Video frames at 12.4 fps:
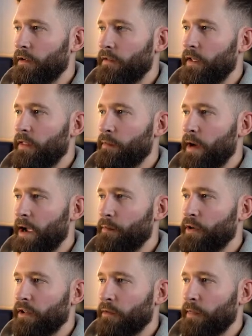and then they might
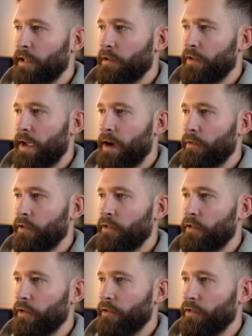bring the middle down
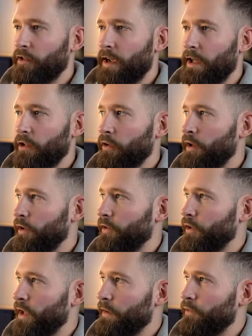and they'll start looking at
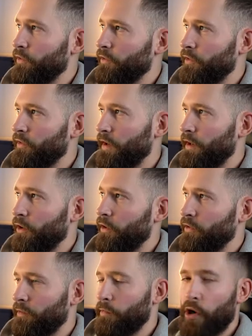the levels and saying, oh,
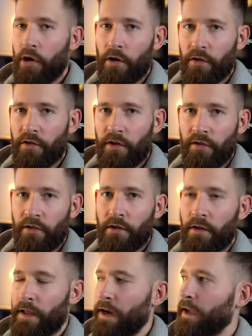is it more
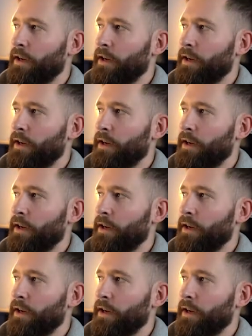consistent and that